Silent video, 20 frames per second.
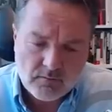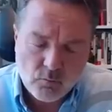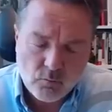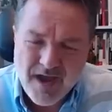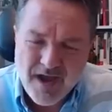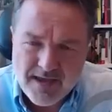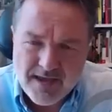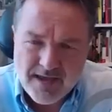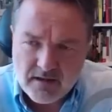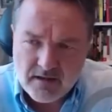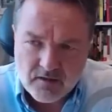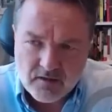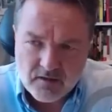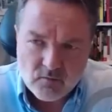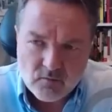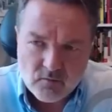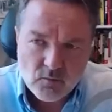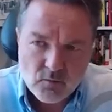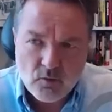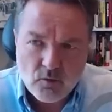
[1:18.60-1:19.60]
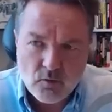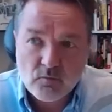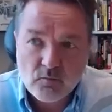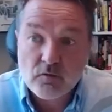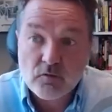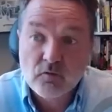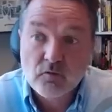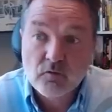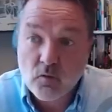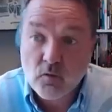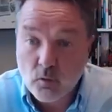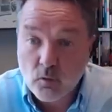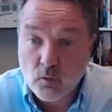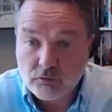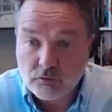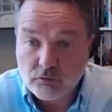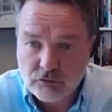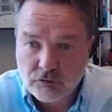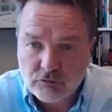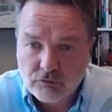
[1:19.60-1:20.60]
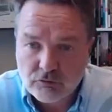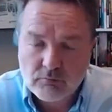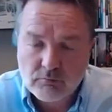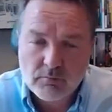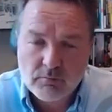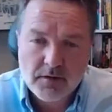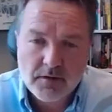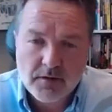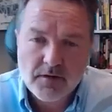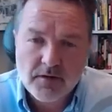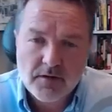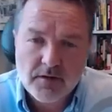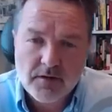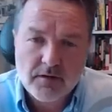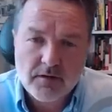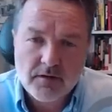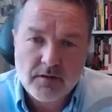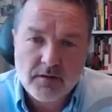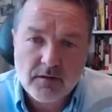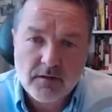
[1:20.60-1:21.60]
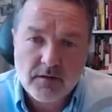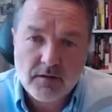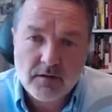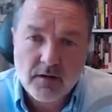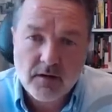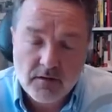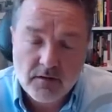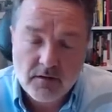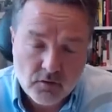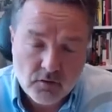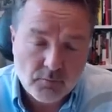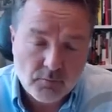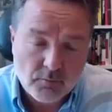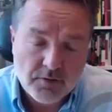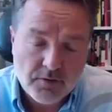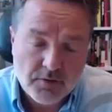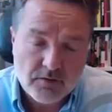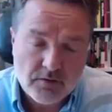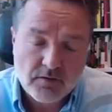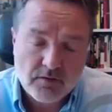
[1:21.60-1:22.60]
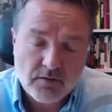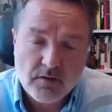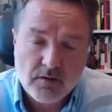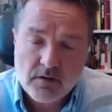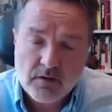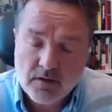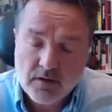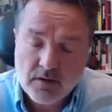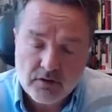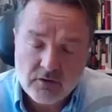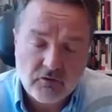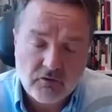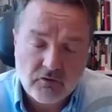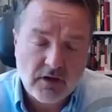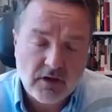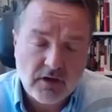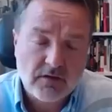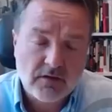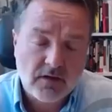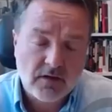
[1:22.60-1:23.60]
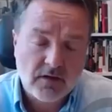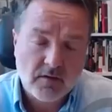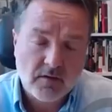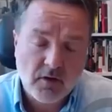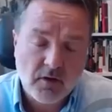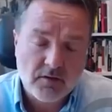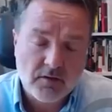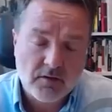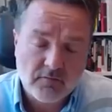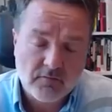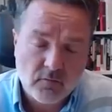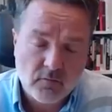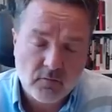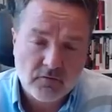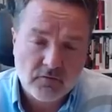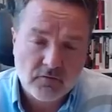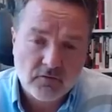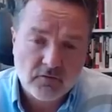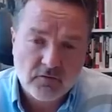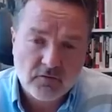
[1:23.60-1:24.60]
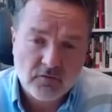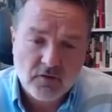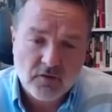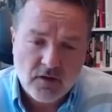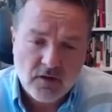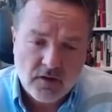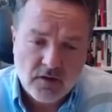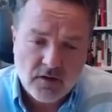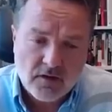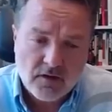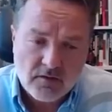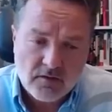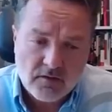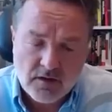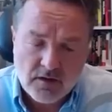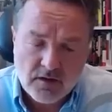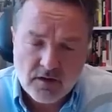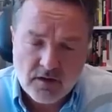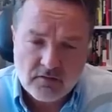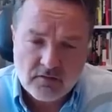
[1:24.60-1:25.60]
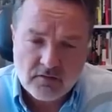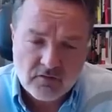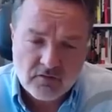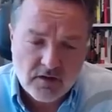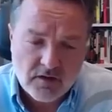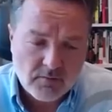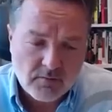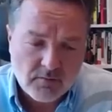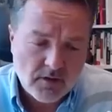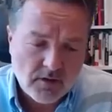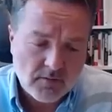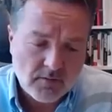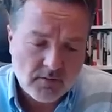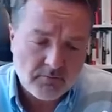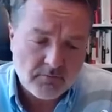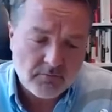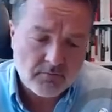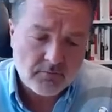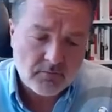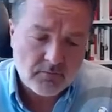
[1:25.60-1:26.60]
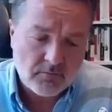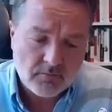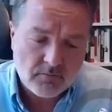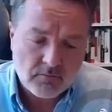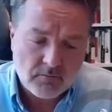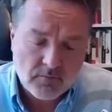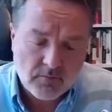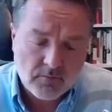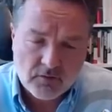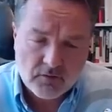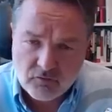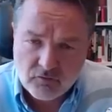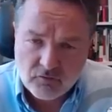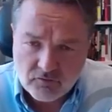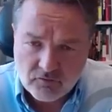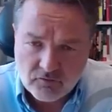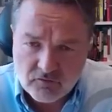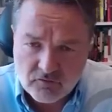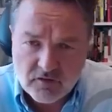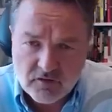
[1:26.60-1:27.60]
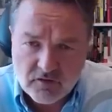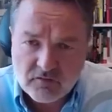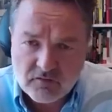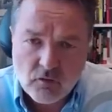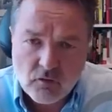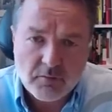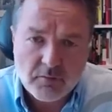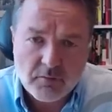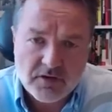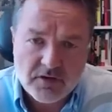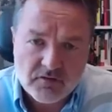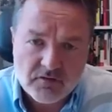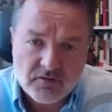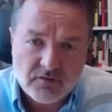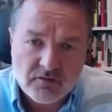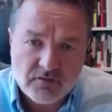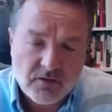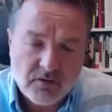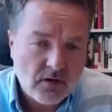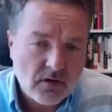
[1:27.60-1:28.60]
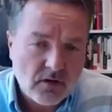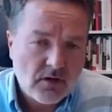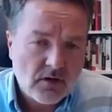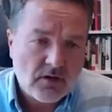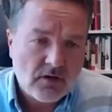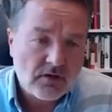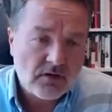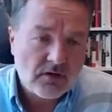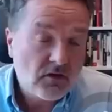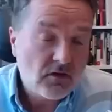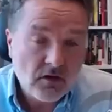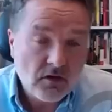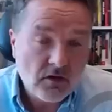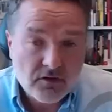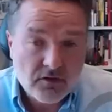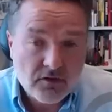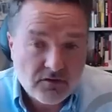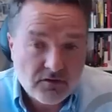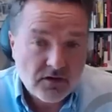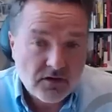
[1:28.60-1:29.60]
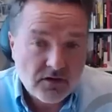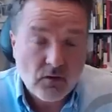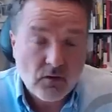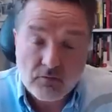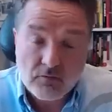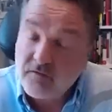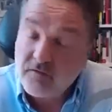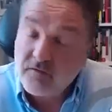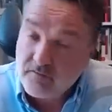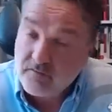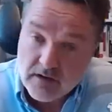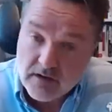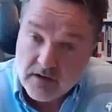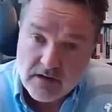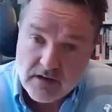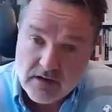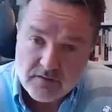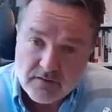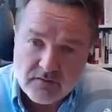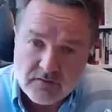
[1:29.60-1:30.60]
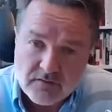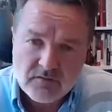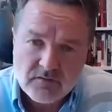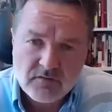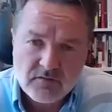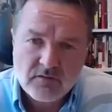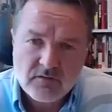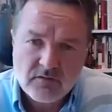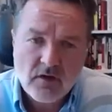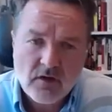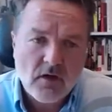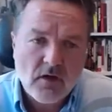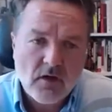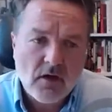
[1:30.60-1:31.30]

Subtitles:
way the war was fought by the Ethiopian, Eritrean and Amhara forces. The extreme atrocities committed, the targeting of civilians,